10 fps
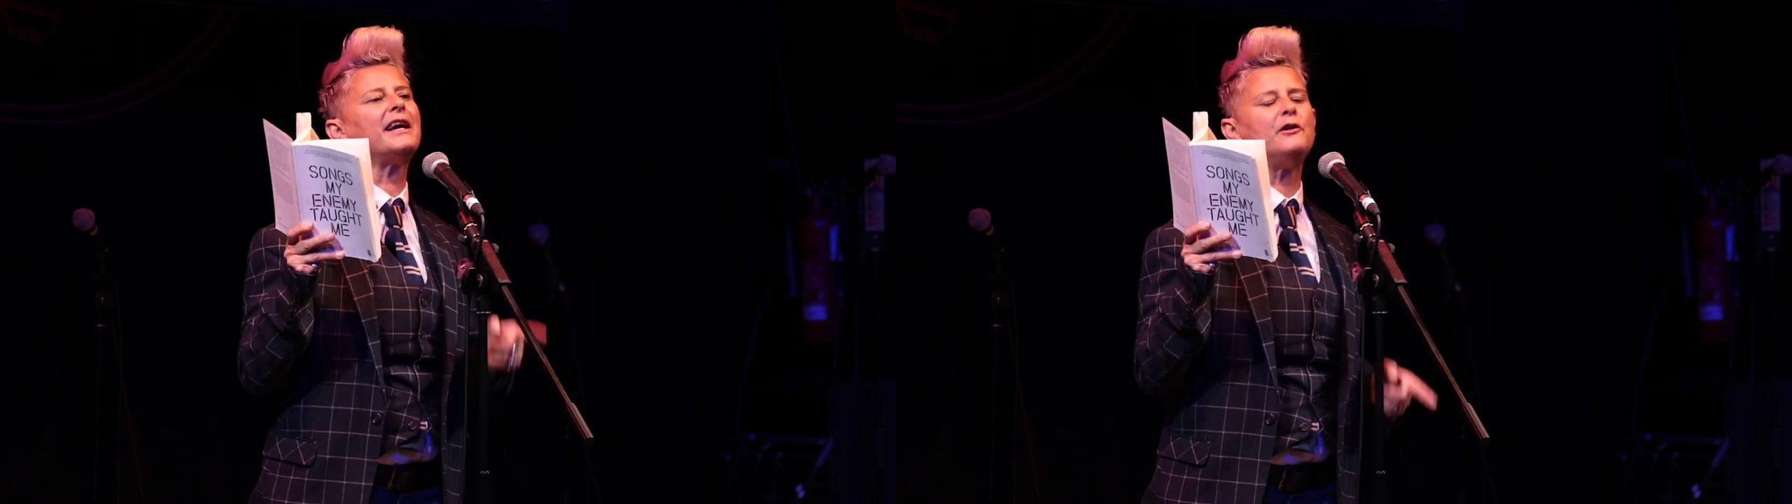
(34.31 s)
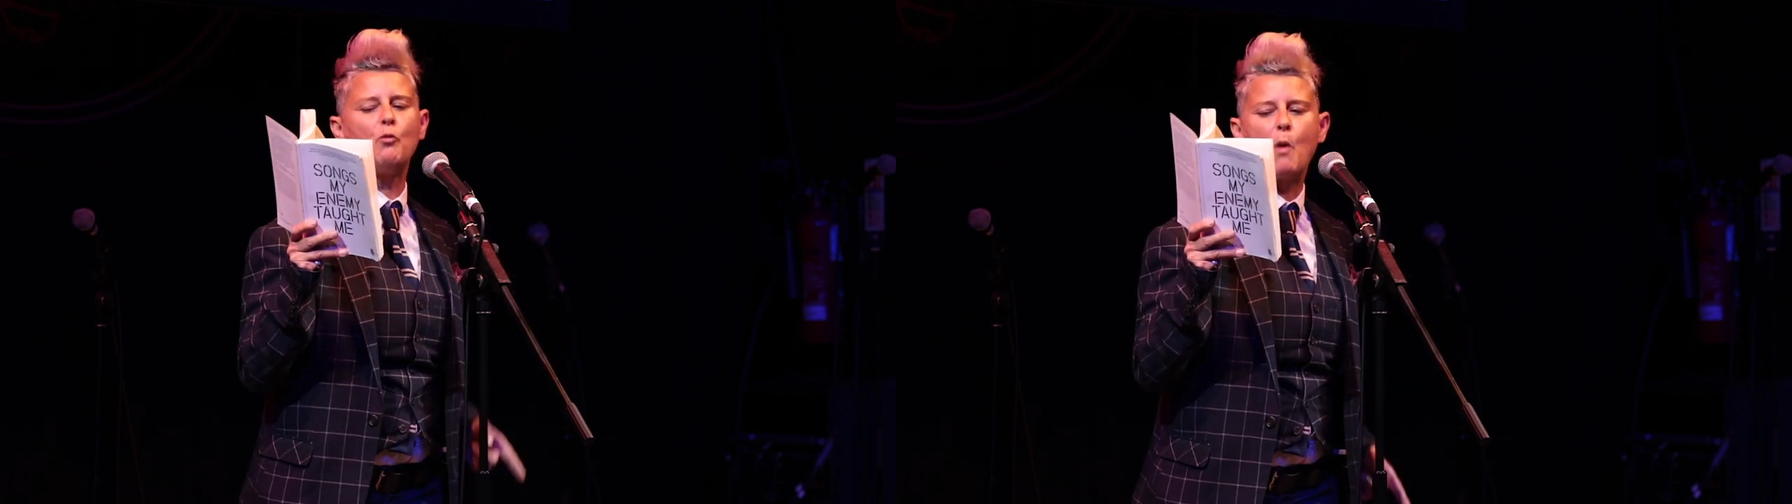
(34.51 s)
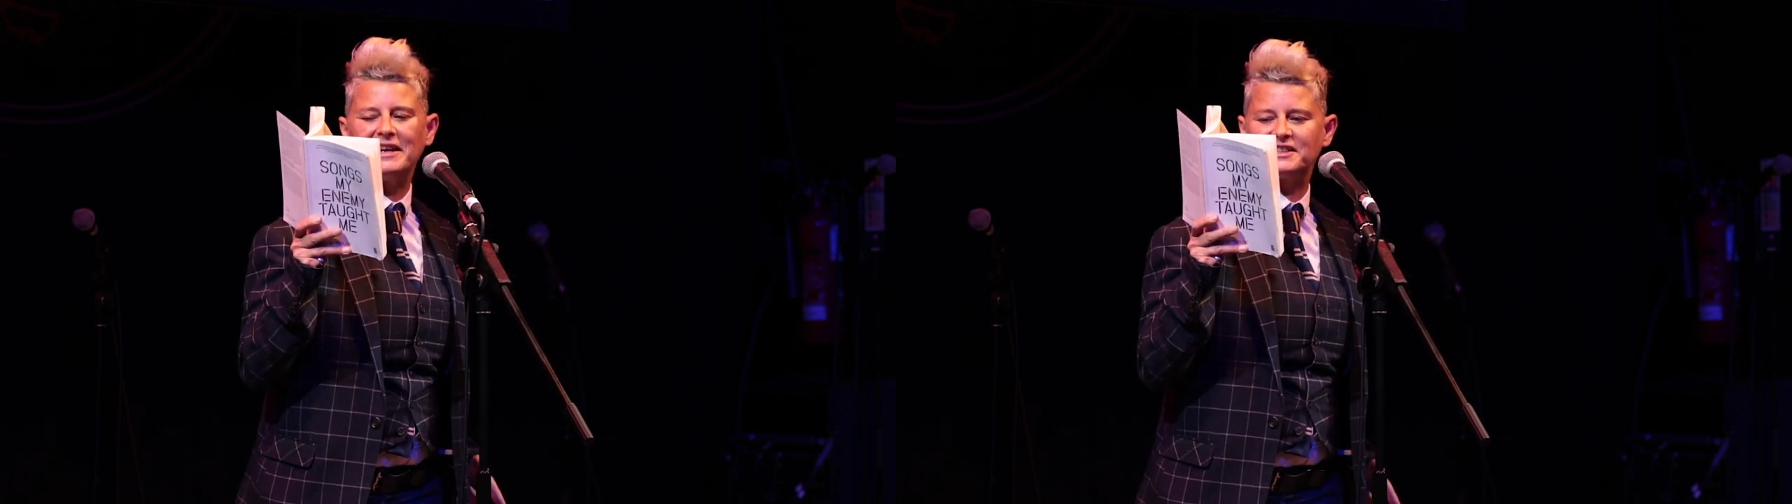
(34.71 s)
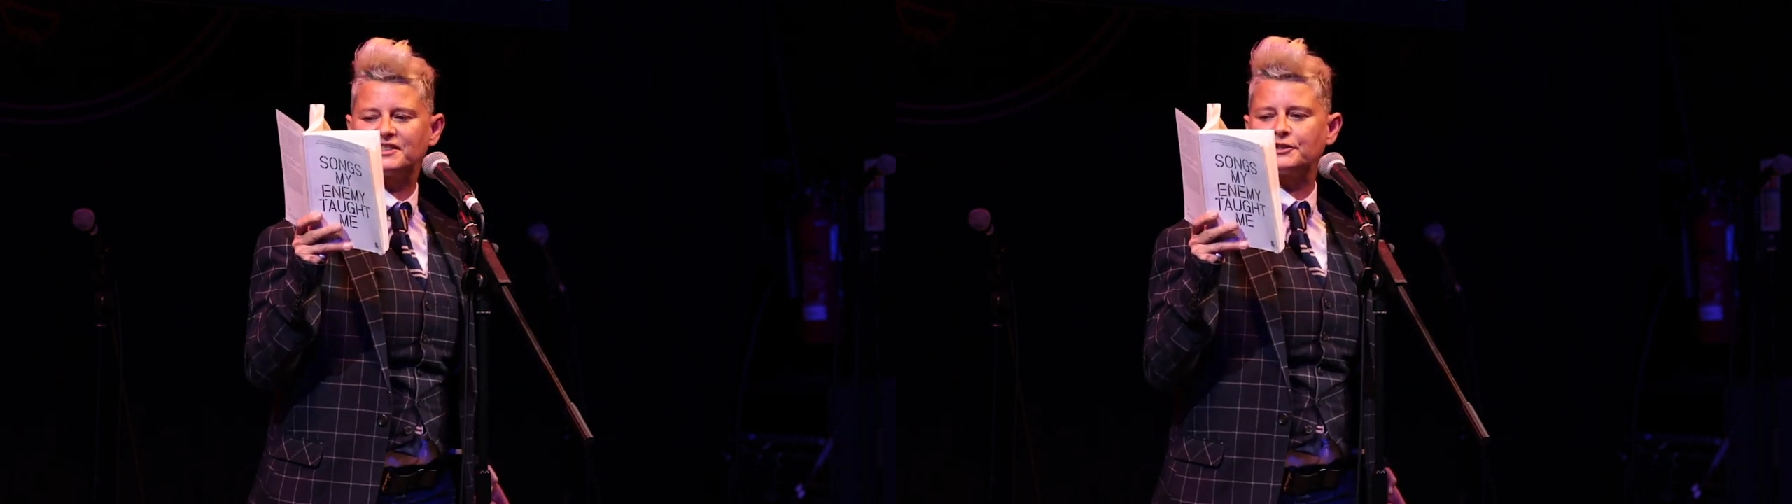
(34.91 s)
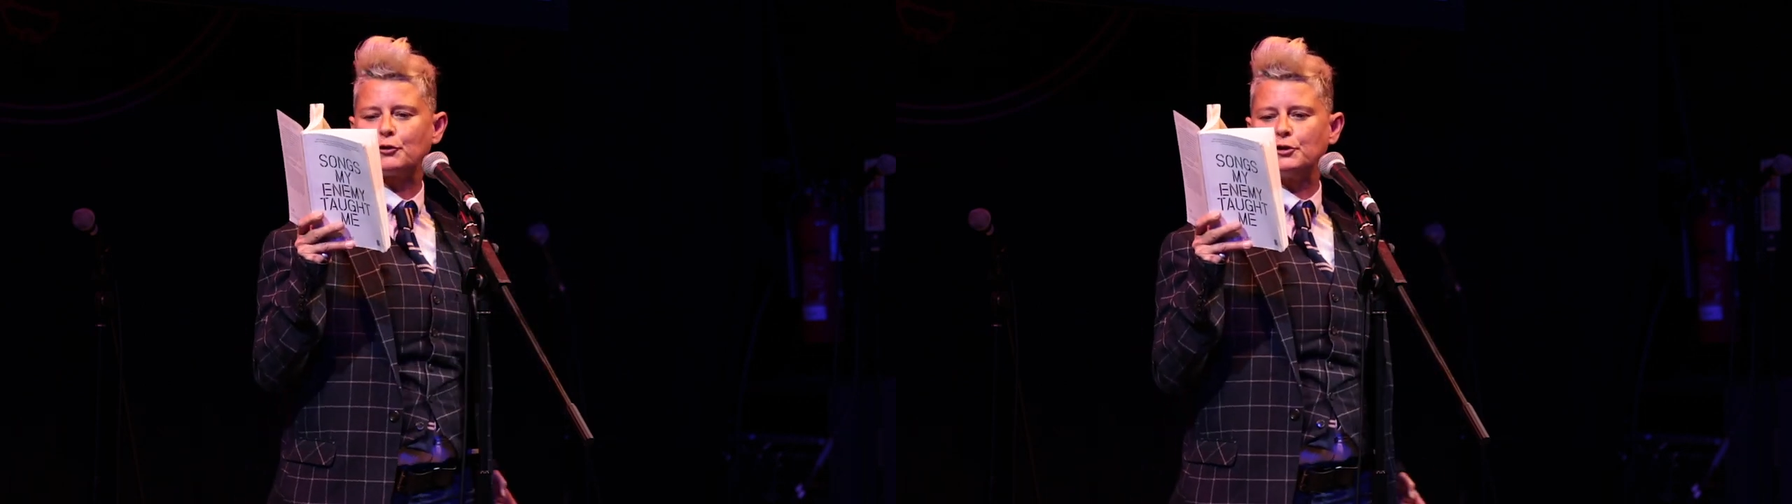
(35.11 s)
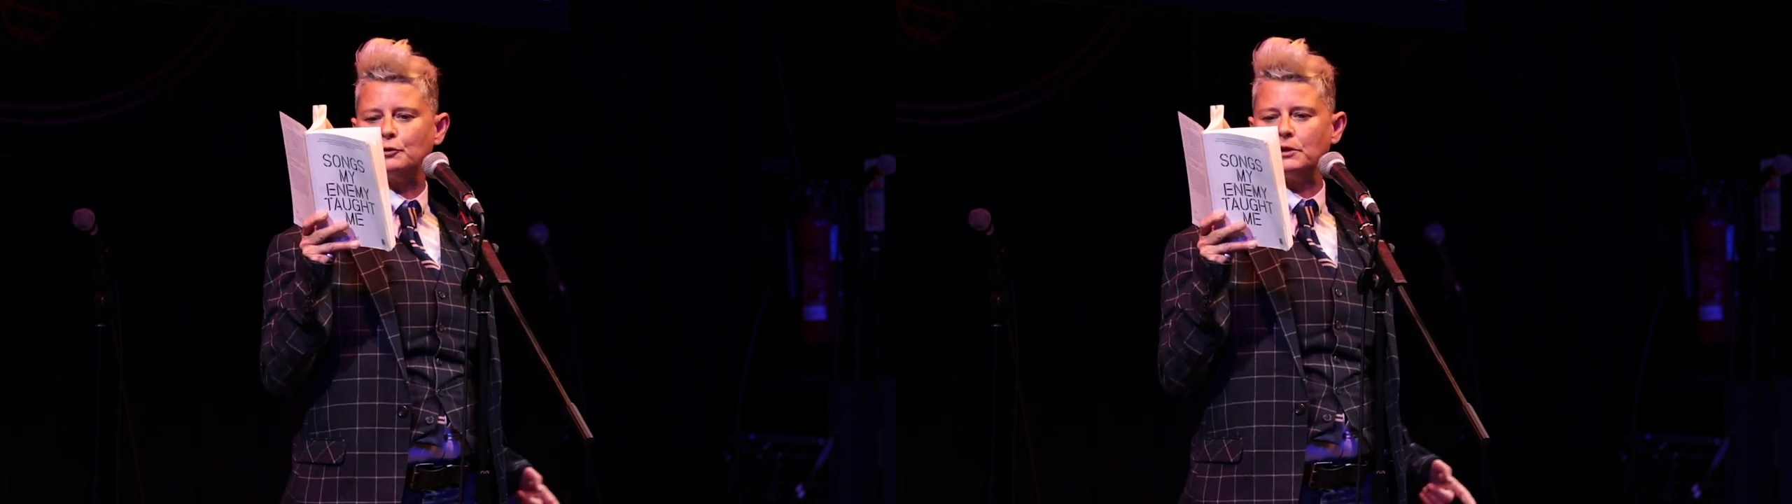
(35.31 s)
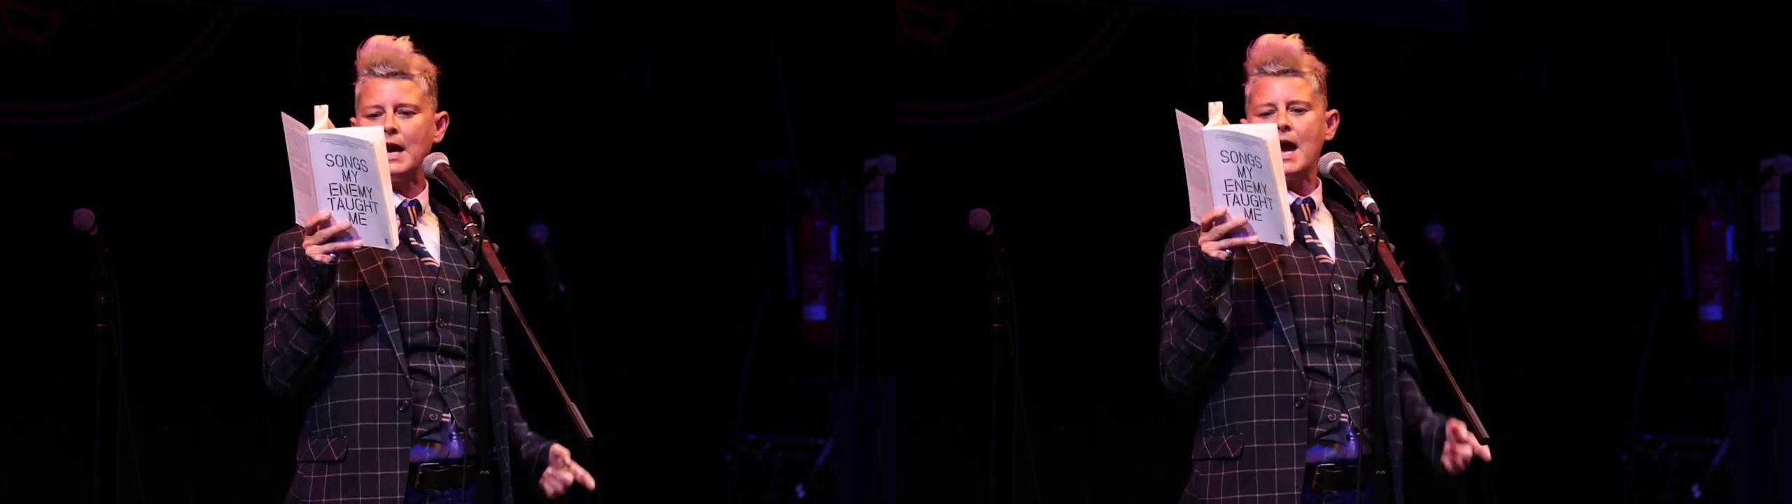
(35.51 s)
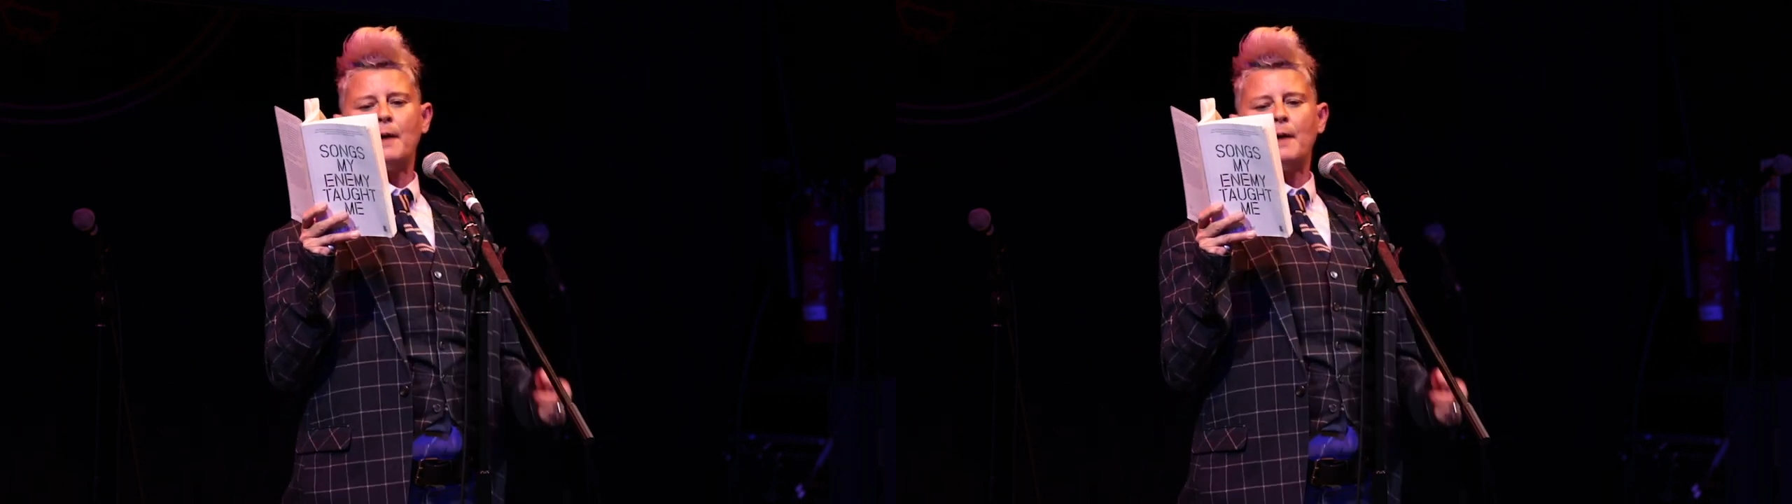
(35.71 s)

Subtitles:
in wet soil,